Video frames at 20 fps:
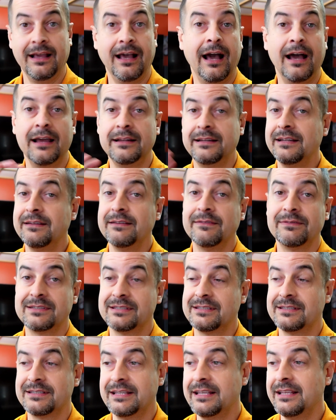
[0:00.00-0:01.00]
I didn't
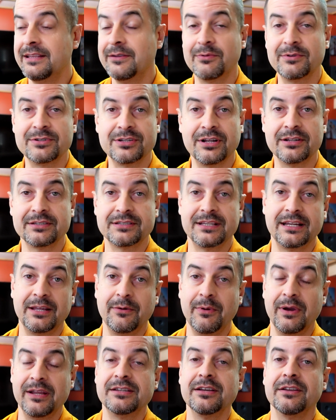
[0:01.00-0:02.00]
see the results
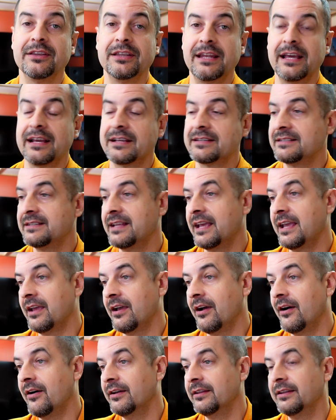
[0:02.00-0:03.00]
anyway till the next day
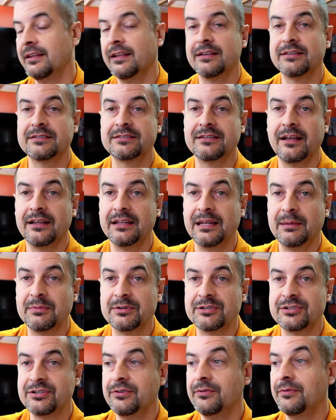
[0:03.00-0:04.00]
on slot number
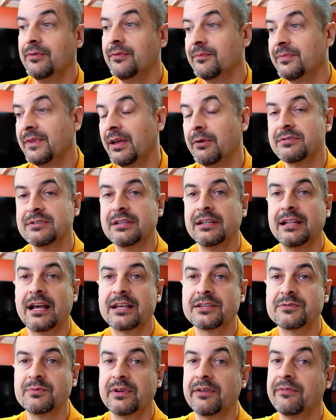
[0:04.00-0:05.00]
2. That was the
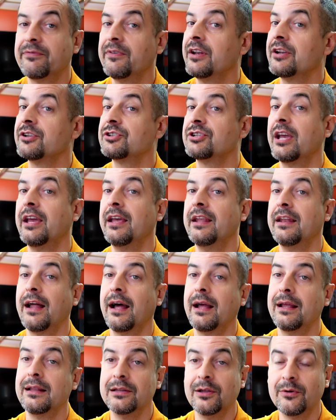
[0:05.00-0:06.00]
last one to finish, and
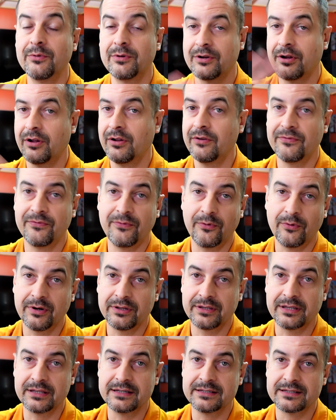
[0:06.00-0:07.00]
I loaded all 4 at
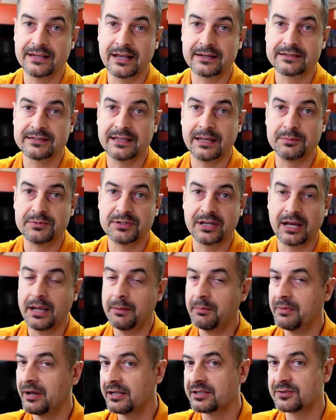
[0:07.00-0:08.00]
the exact same
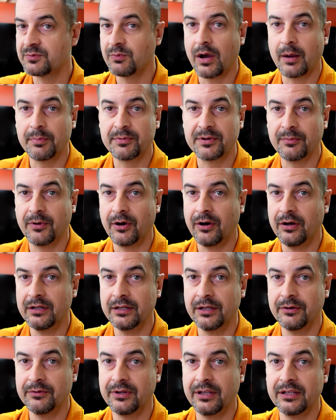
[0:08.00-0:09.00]
time, and I swapped them all
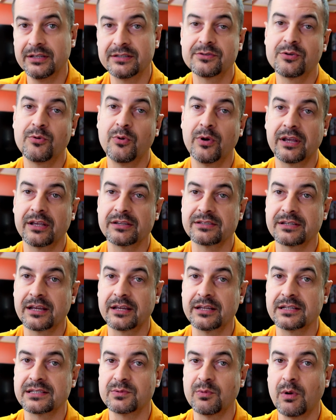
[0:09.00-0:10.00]
out as quick as I
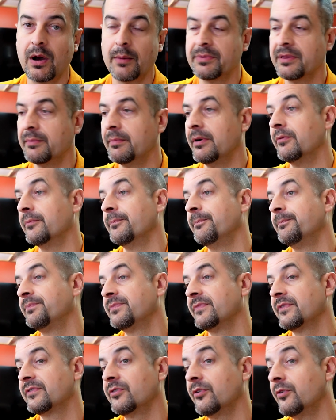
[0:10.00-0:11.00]
could swap them out.
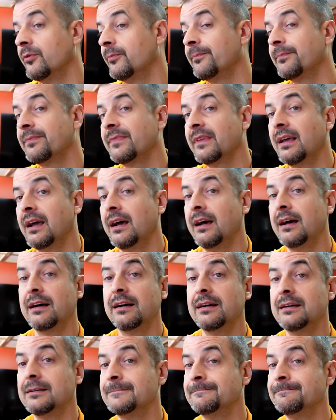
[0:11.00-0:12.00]
So
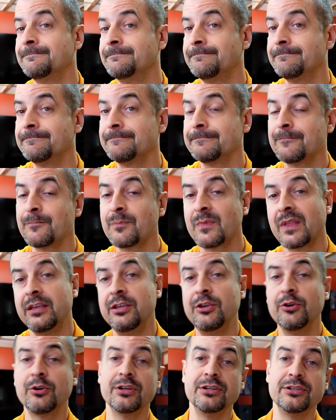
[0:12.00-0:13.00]

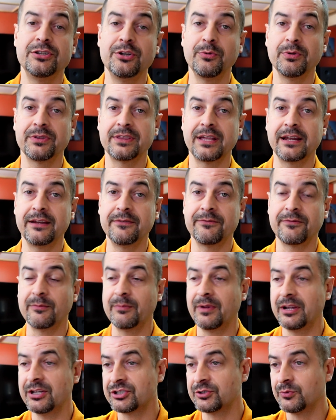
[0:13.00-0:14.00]
you can do with that
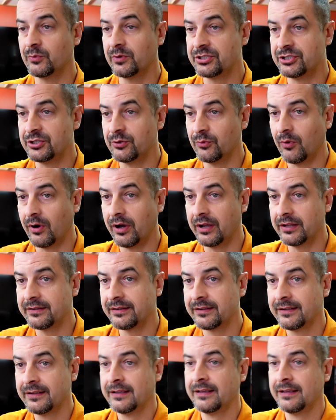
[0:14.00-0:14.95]
information what you want.